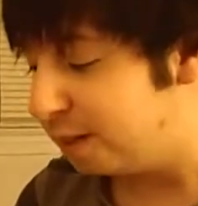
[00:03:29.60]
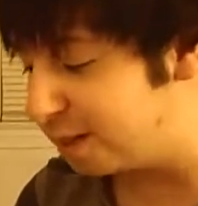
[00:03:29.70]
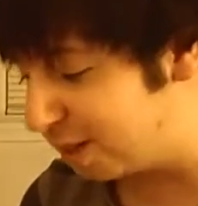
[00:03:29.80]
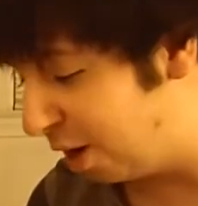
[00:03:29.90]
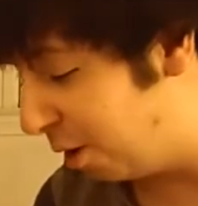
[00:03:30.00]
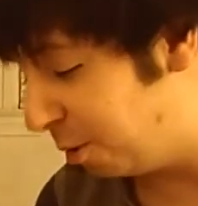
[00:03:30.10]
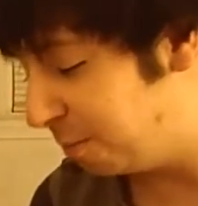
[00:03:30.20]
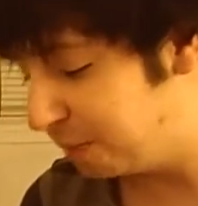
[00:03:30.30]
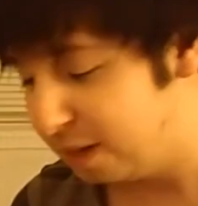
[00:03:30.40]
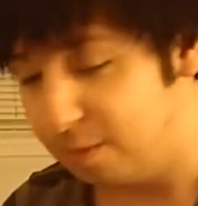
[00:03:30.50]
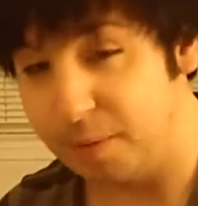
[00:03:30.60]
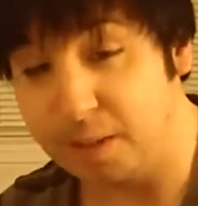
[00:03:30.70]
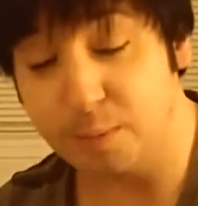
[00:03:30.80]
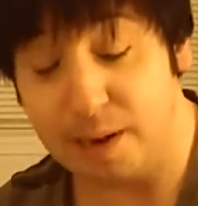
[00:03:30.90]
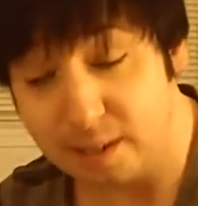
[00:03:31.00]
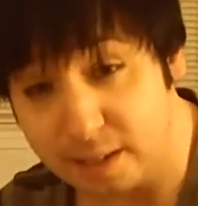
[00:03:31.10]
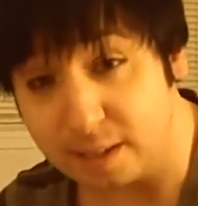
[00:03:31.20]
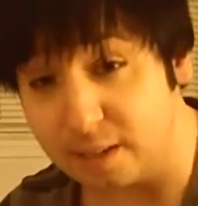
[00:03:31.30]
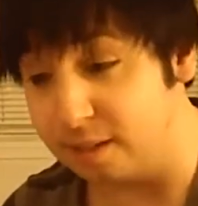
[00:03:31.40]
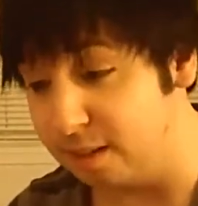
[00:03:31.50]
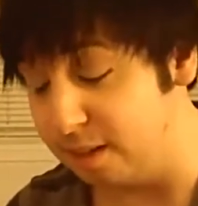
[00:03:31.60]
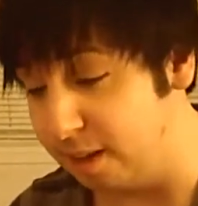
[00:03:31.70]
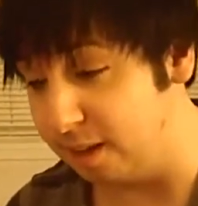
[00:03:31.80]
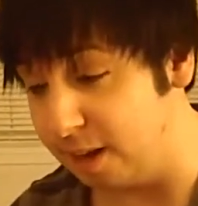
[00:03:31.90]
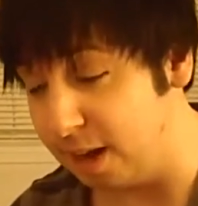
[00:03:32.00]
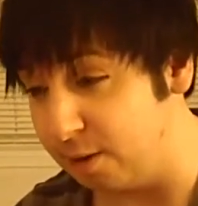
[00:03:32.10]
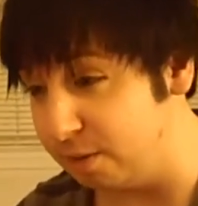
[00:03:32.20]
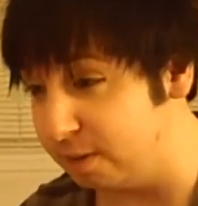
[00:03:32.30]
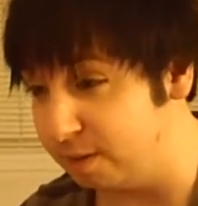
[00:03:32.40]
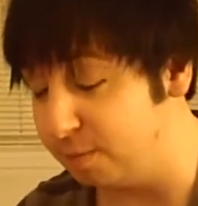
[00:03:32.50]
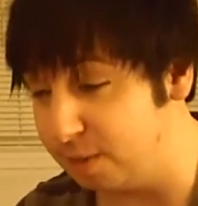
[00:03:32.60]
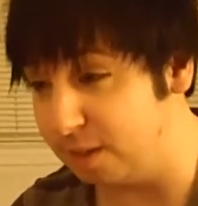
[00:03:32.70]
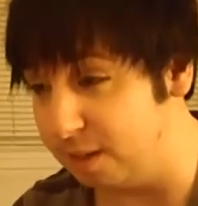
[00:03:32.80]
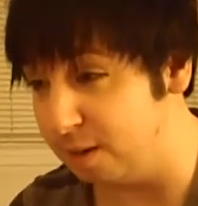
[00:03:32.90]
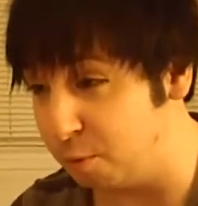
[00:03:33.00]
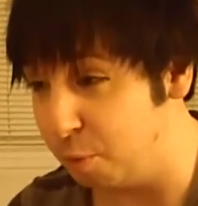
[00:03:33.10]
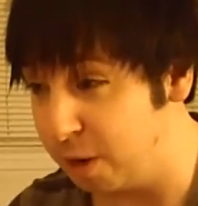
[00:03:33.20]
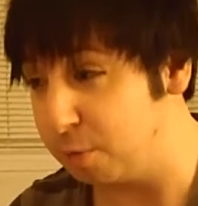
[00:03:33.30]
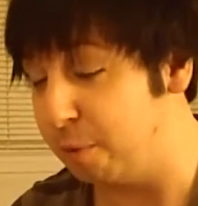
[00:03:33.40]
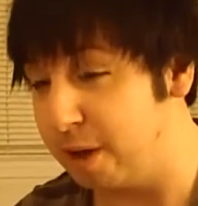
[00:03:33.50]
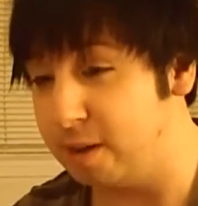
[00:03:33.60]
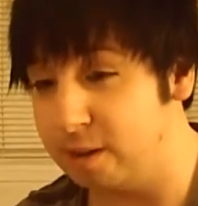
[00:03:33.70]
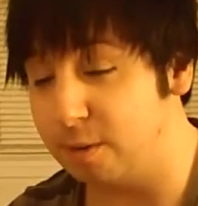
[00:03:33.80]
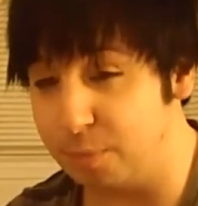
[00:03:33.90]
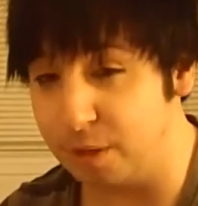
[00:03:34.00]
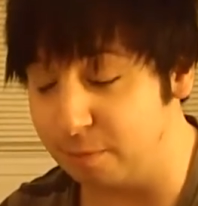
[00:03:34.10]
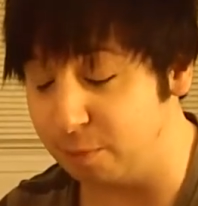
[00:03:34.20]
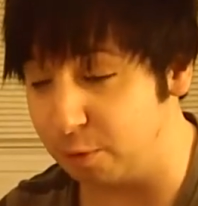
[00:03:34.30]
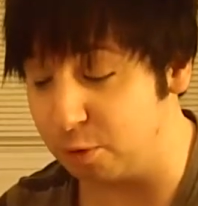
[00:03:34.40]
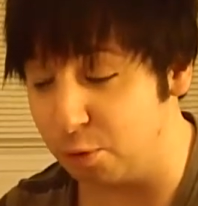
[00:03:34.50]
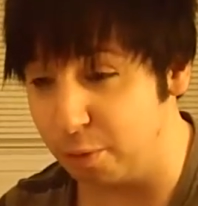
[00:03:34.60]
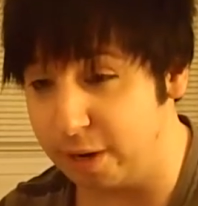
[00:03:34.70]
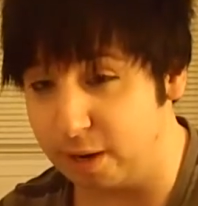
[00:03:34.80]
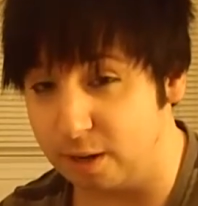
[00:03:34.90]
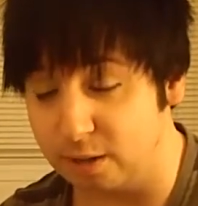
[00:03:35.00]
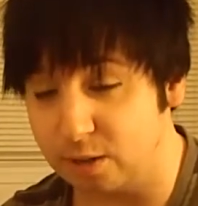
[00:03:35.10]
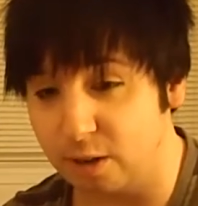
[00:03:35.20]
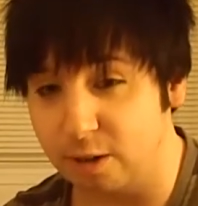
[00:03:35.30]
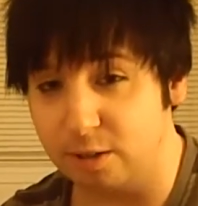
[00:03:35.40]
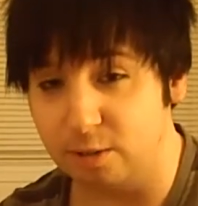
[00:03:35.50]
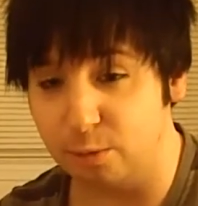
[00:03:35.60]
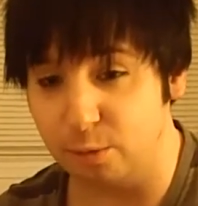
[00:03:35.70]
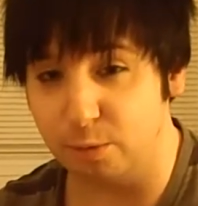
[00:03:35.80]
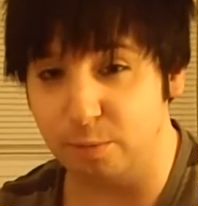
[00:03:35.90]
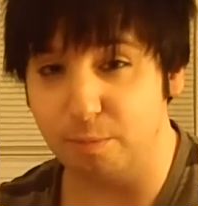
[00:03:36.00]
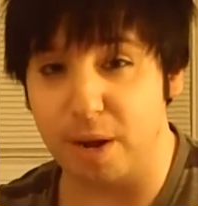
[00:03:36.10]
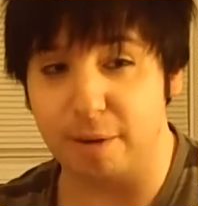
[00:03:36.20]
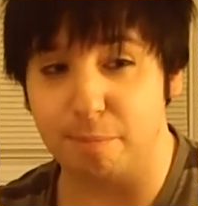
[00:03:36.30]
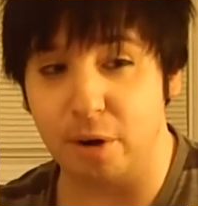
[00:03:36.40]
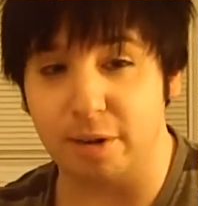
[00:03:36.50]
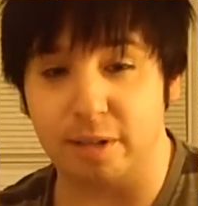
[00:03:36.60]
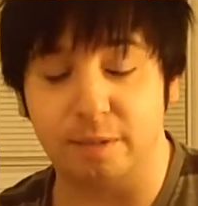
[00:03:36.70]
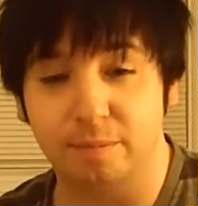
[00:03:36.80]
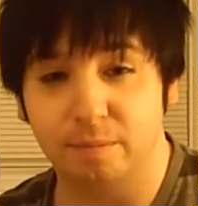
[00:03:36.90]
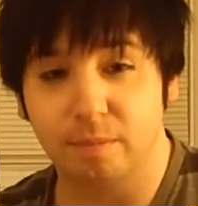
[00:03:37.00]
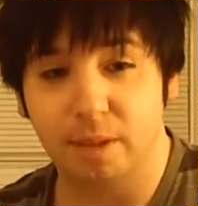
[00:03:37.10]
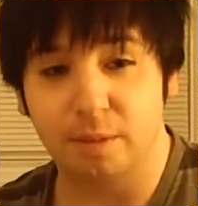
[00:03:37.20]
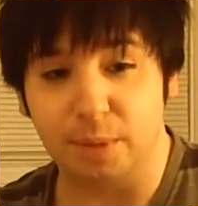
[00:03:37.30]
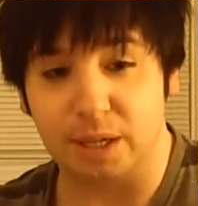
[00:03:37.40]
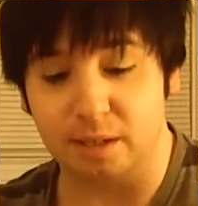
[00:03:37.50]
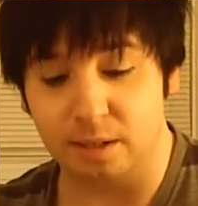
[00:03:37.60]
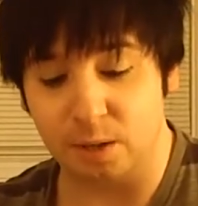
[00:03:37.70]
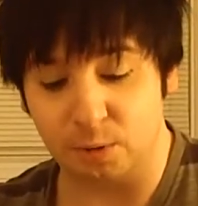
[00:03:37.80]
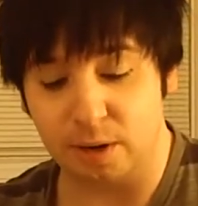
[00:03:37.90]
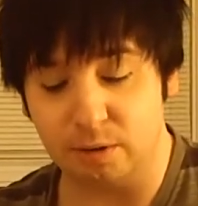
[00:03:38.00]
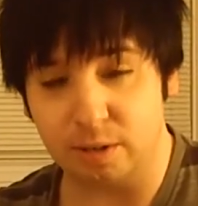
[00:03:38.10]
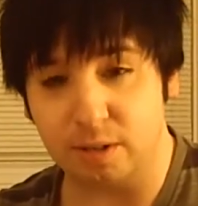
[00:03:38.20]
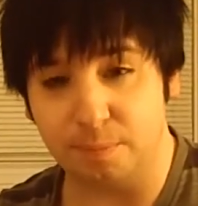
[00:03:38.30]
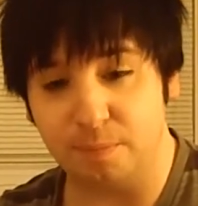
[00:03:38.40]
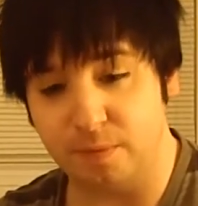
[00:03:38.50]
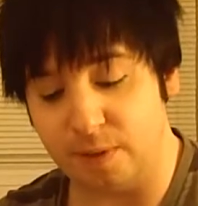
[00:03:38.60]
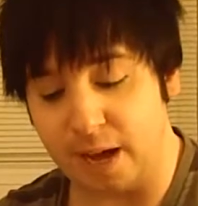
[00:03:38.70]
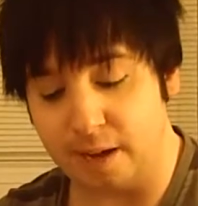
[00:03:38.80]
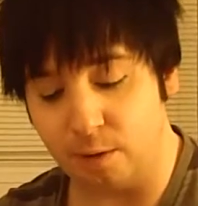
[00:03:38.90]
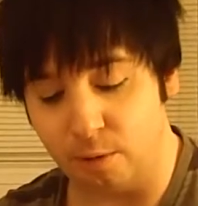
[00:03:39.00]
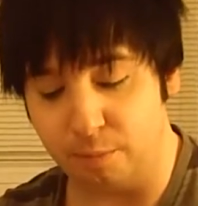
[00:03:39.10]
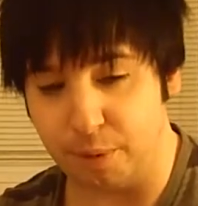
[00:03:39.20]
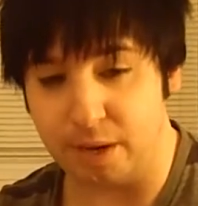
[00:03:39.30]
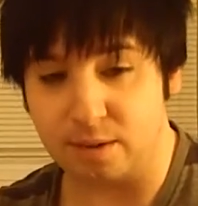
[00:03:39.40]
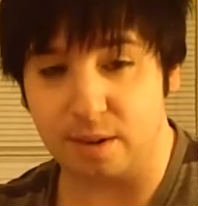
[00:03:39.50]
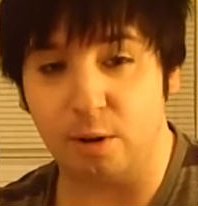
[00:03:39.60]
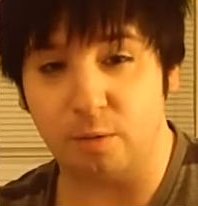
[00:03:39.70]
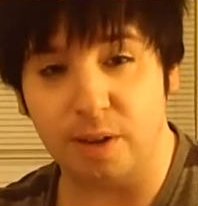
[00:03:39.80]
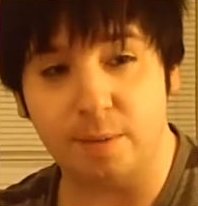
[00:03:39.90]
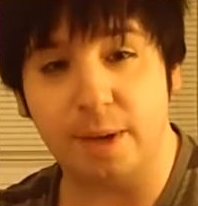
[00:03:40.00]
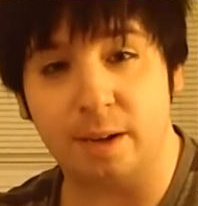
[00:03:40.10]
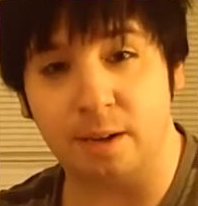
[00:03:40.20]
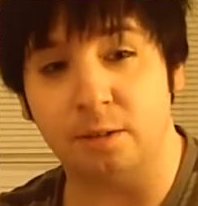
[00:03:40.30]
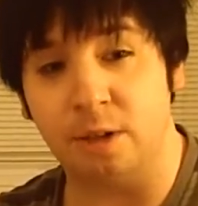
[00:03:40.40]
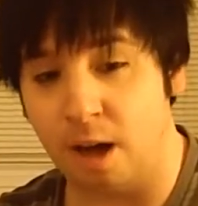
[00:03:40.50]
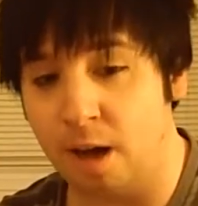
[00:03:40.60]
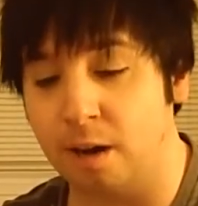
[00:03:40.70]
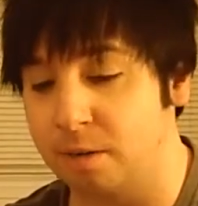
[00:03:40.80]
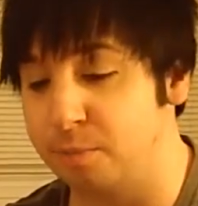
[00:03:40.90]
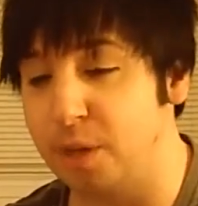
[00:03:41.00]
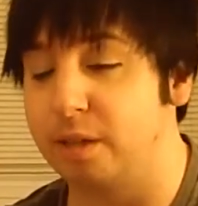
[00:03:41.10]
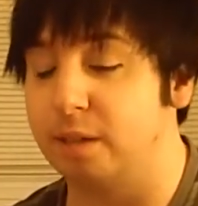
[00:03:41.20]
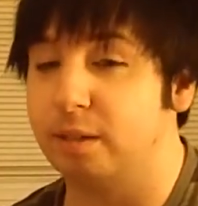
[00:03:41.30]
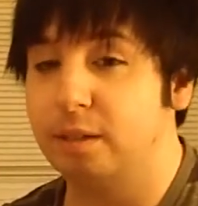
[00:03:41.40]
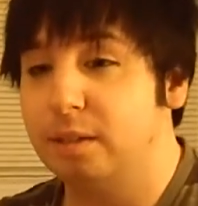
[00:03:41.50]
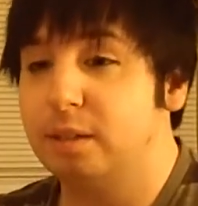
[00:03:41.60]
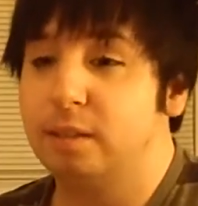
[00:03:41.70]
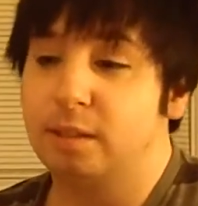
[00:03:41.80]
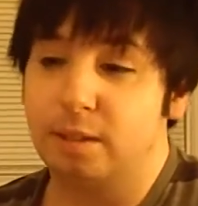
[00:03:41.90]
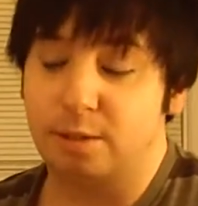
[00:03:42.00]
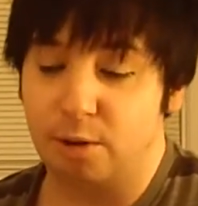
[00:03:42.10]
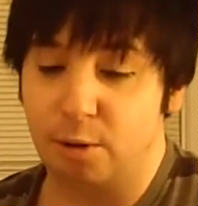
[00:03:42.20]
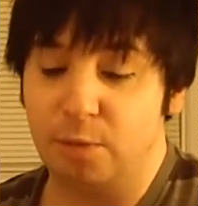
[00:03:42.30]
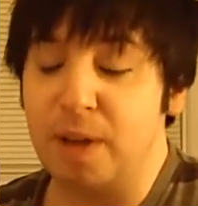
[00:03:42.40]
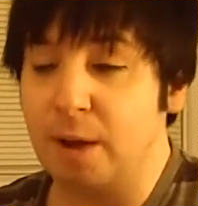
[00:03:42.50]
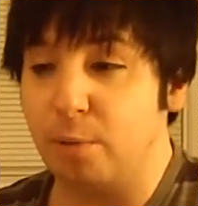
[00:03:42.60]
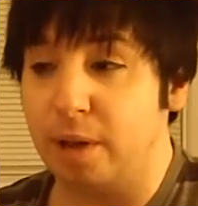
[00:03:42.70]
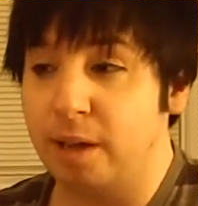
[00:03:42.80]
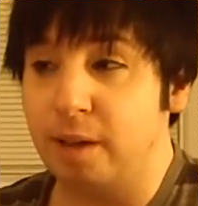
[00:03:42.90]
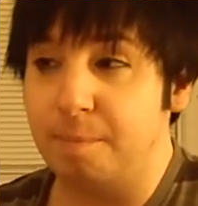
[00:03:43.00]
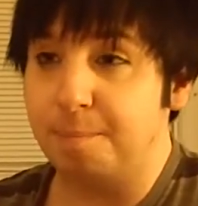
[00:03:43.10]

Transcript: So that's my idea, and how it, in a weird way, ended up being for a career to start to make money. Because when I looked up that on PayScale, they make a lot of money. So that way,